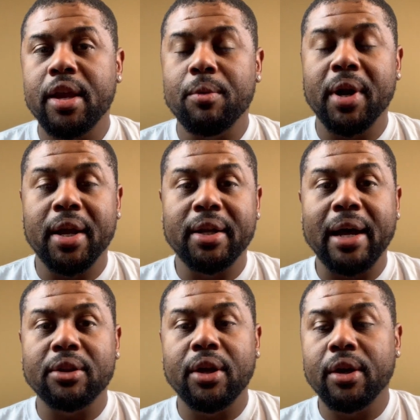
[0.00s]
you want to get
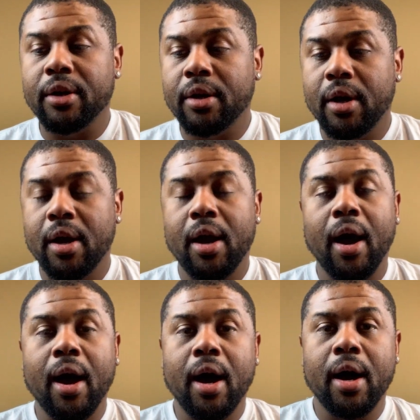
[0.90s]
out there
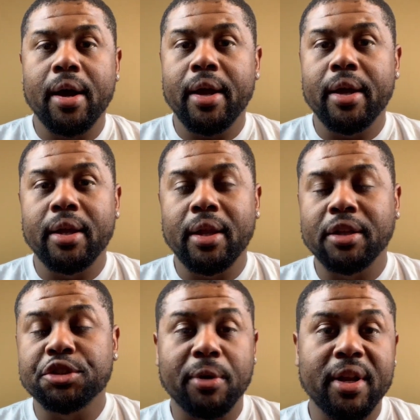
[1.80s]

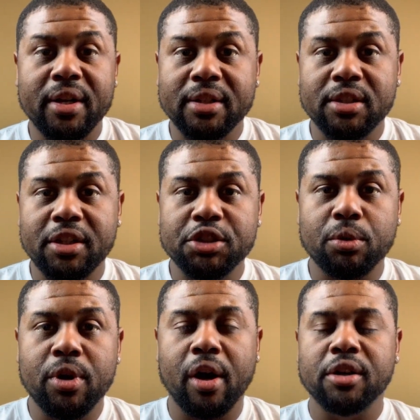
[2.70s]
and trade it as a
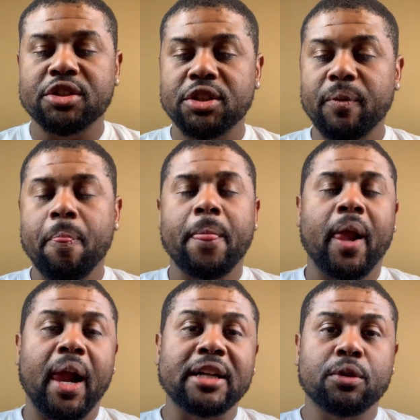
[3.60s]
digital currency.
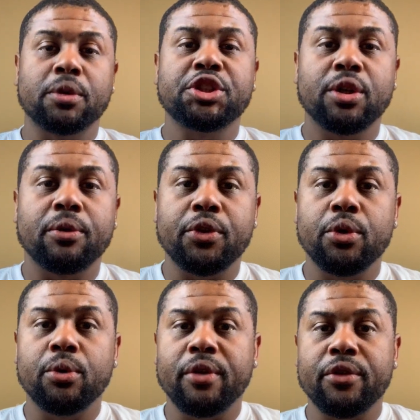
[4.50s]
Guys, I want to share with
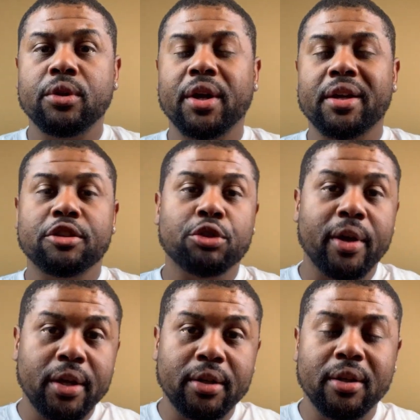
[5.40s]
you, if you're looking to
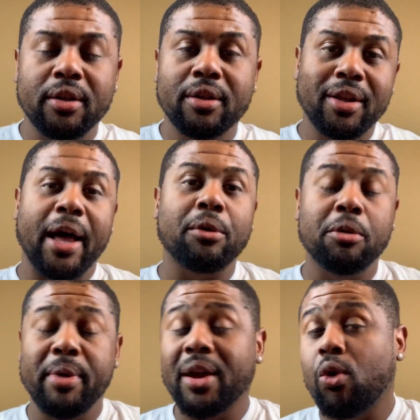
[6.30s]
trade not
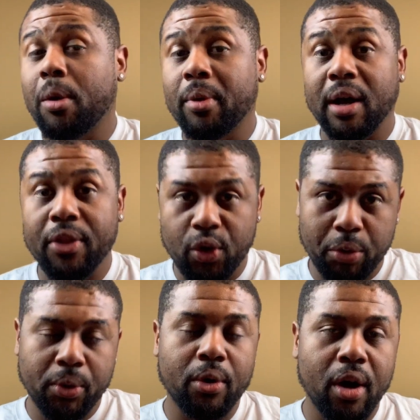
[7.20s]
only Bitcoin, but other
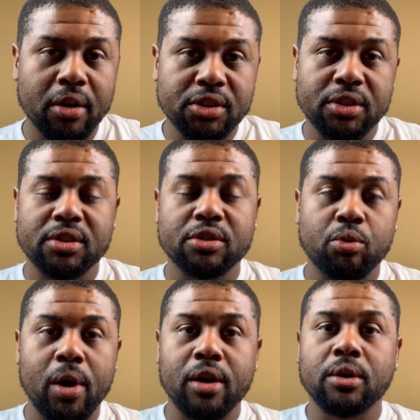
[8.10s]
cryptocurrencies
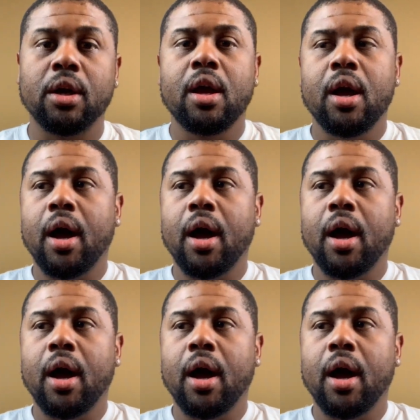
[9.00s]
as well,